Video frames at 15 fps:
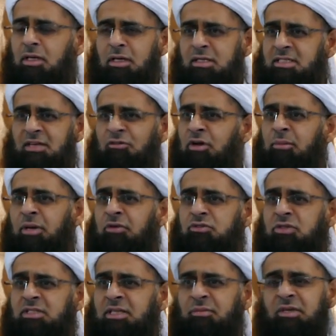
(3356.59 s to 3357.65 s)
several months
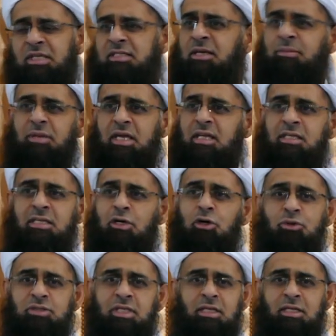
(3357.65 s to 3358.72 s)
or something, some idiot
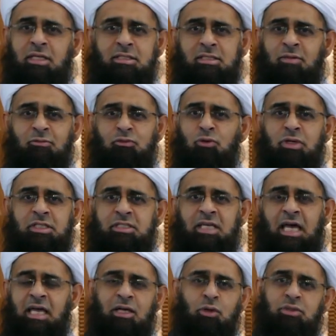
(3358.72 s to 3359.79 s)
goes and does, some foolish
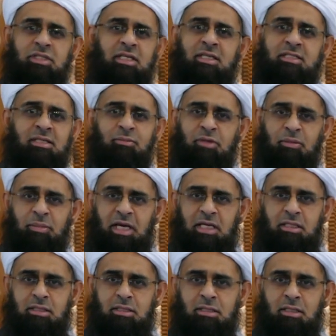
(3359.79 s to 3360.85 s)
guy goes and does something
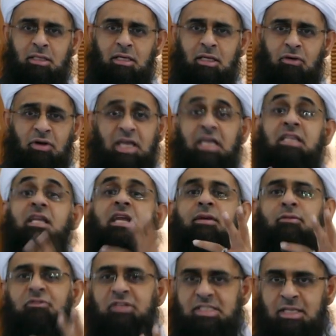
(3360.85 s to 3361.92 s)
bad. Right? In the name
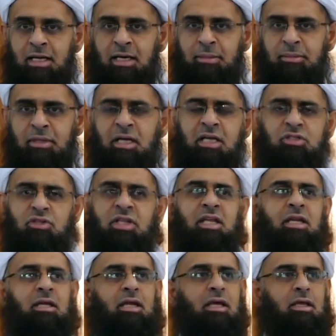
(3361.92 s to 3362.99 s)
of Islam, so
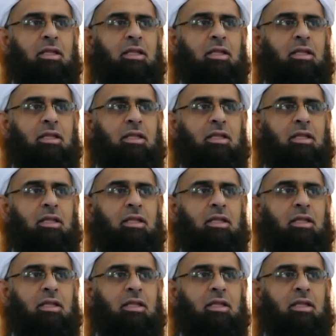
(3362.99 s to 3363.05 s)
then